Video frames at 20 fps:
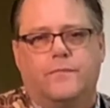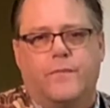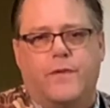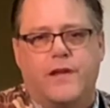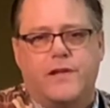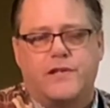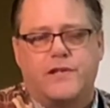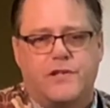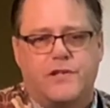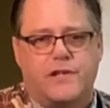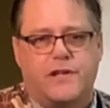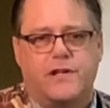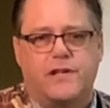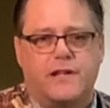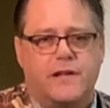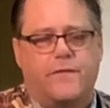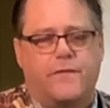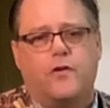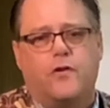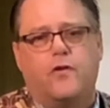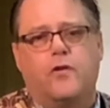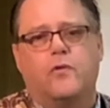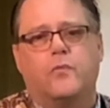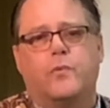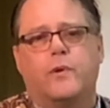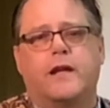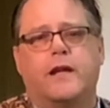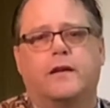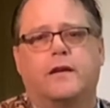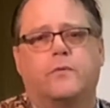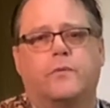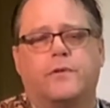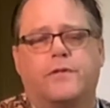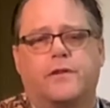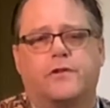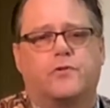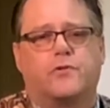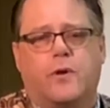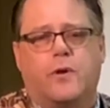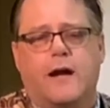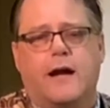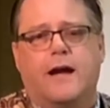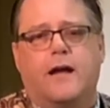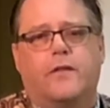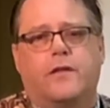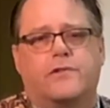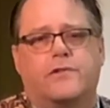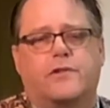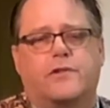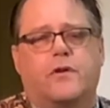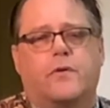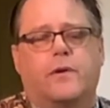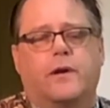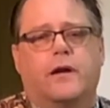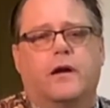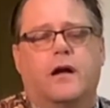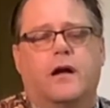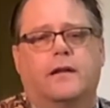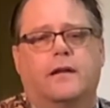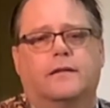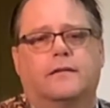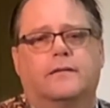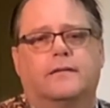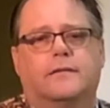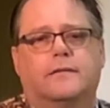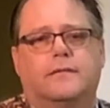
This is a difficult week with the trial that's going on.